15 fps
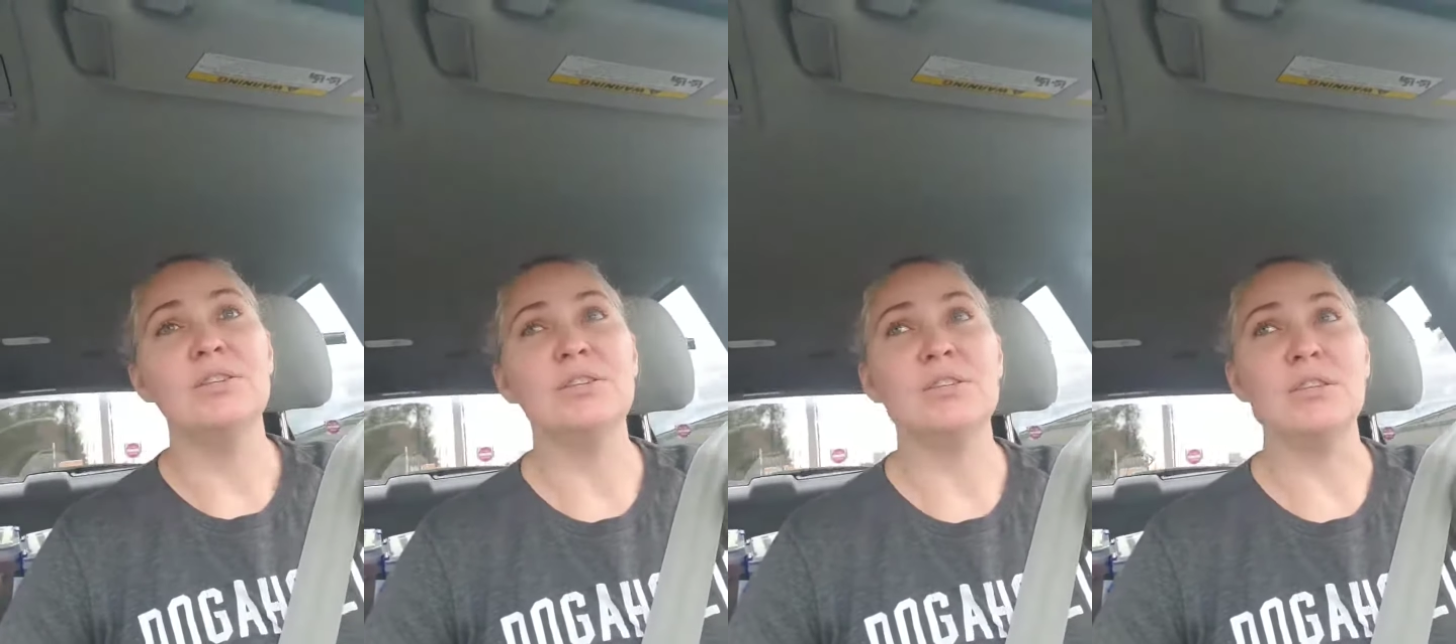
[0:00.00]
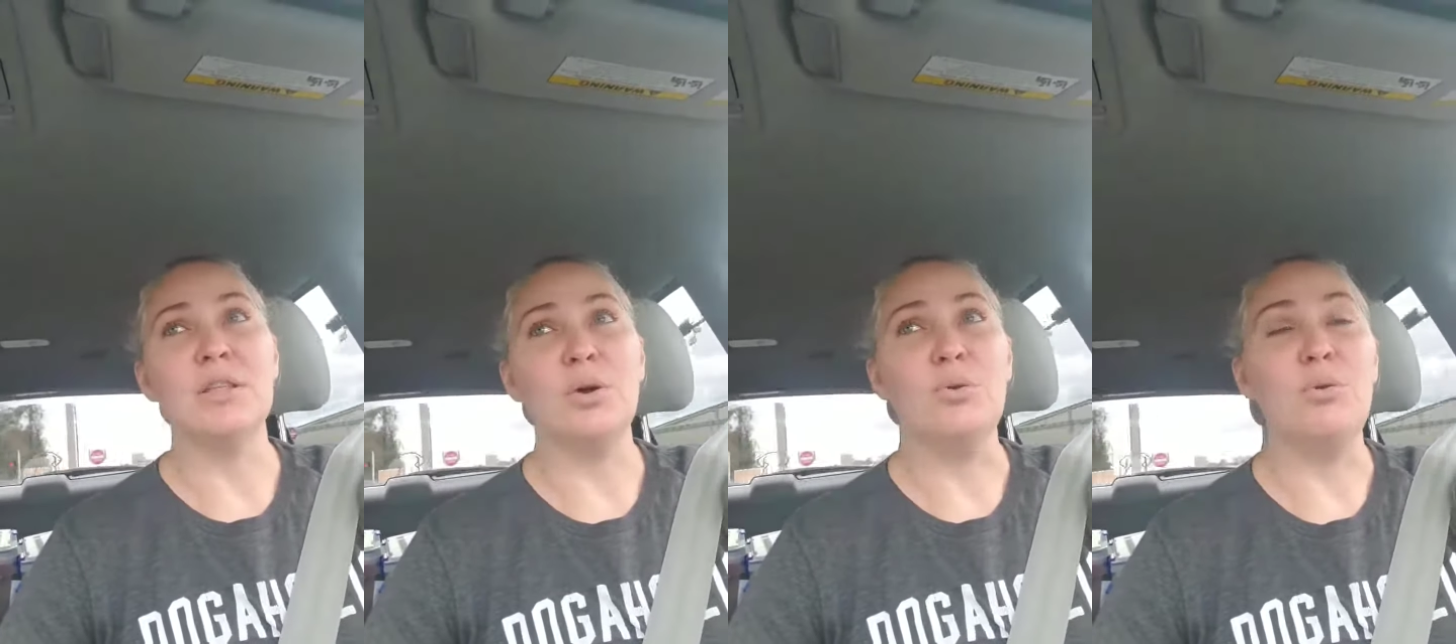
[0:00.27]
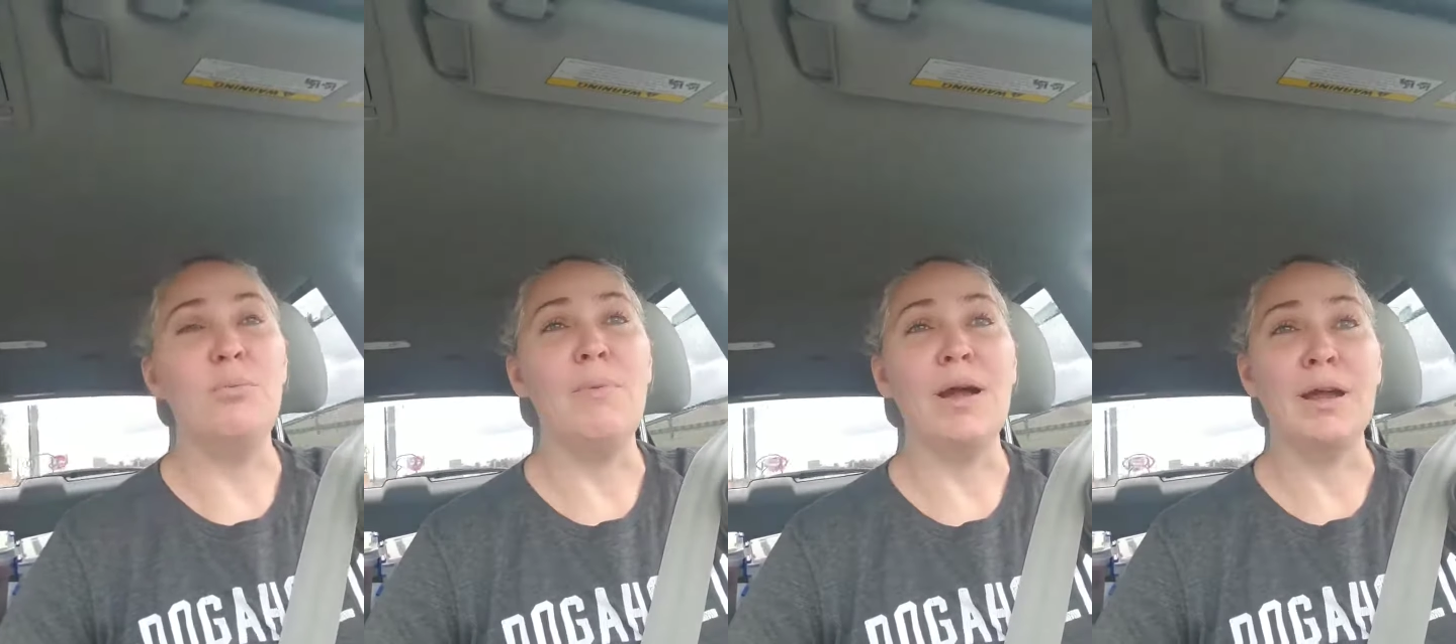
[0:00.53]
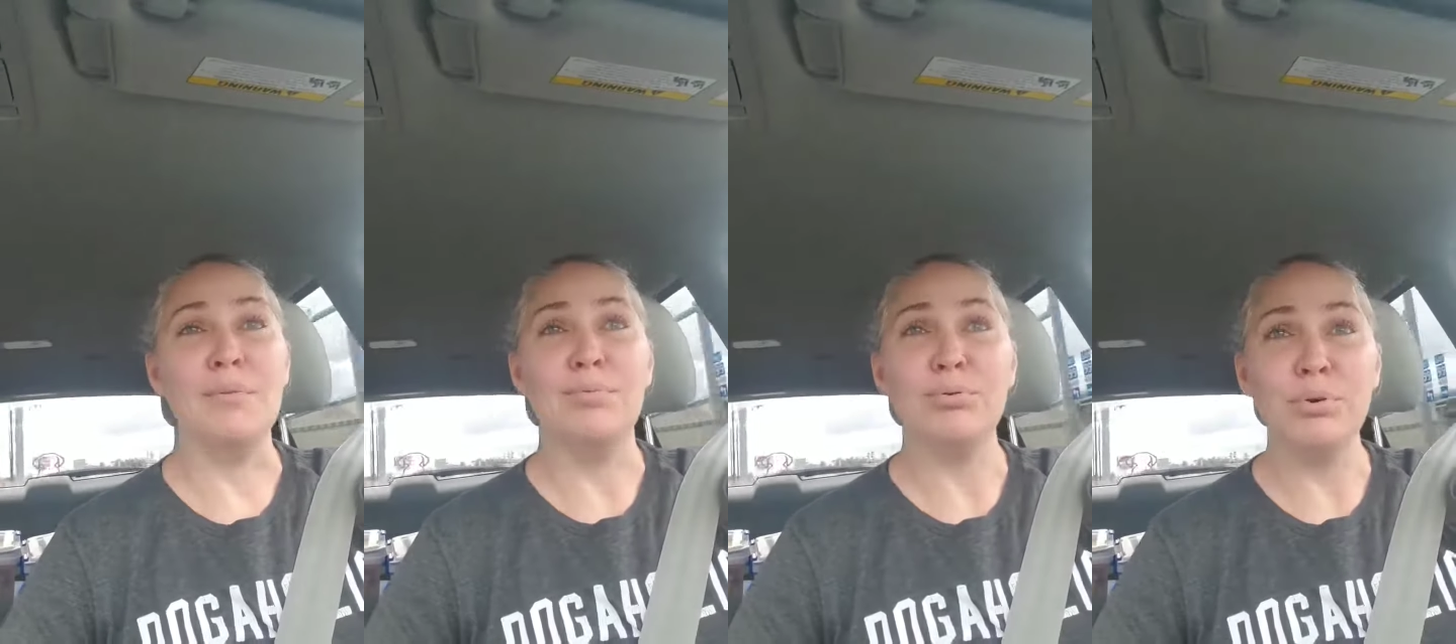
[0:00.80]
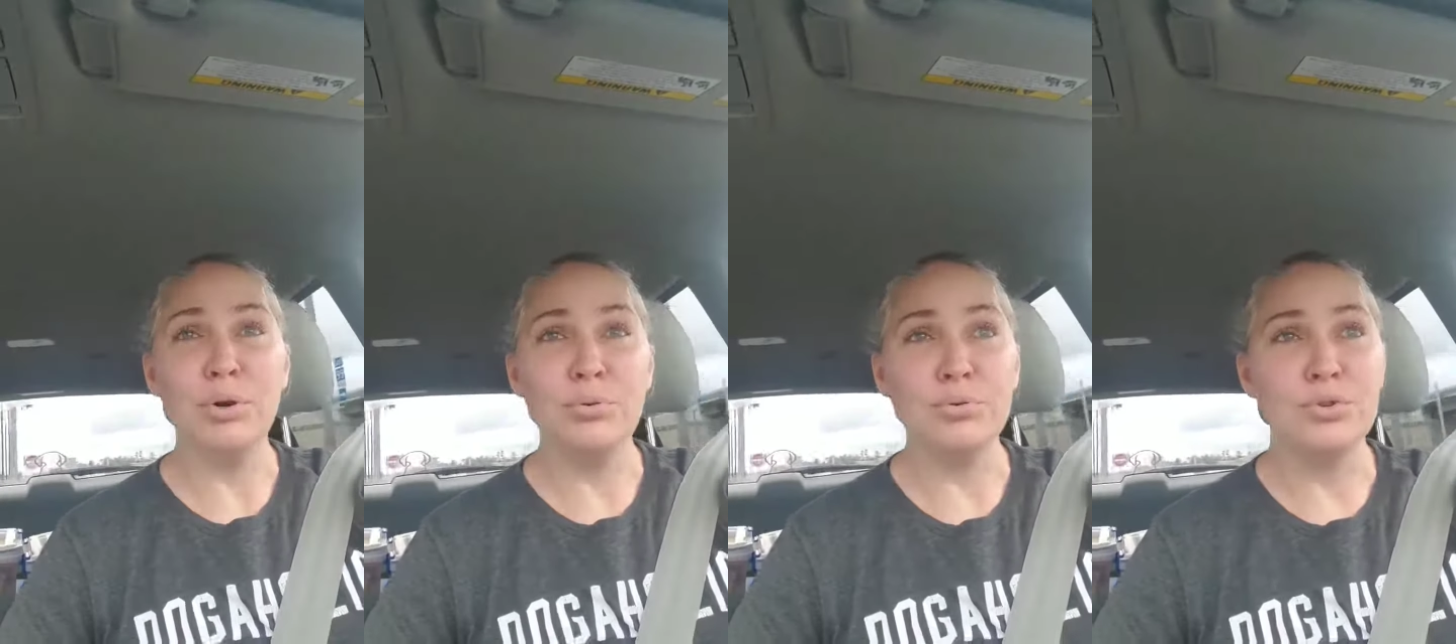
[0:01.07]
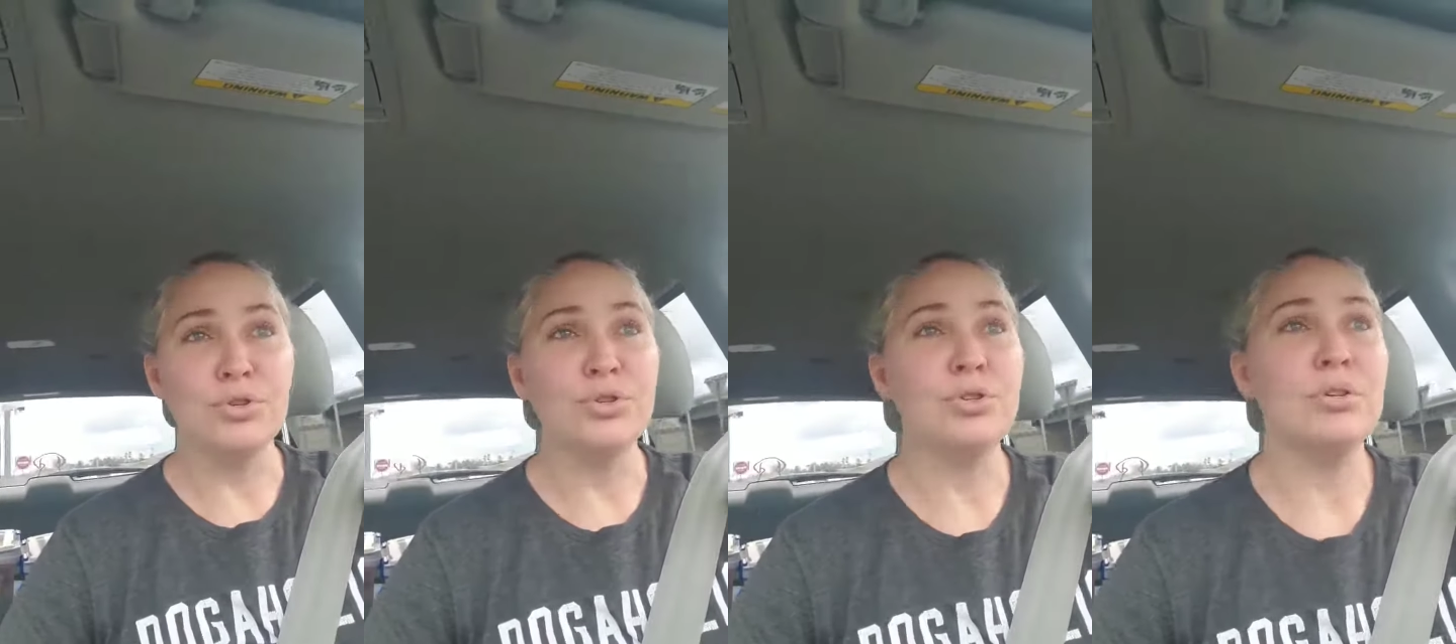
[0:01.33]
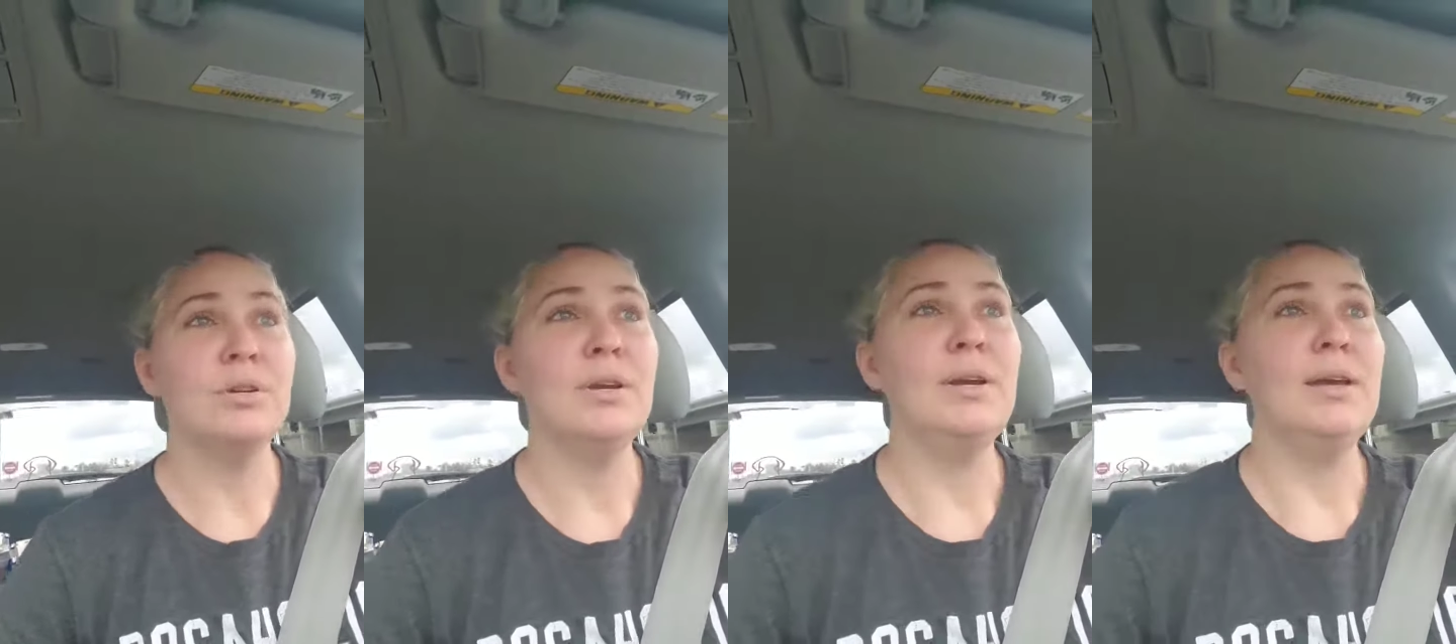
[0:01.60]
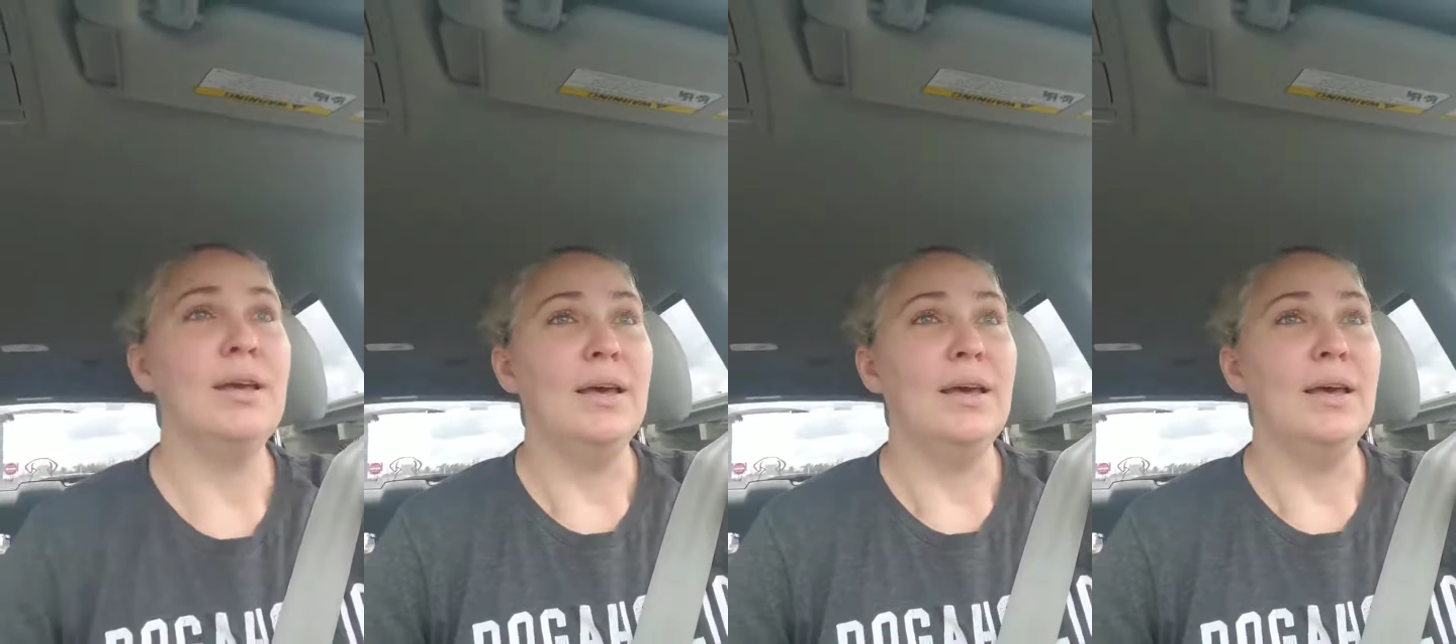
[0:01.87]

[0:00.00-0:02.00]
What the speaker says: slow my approach,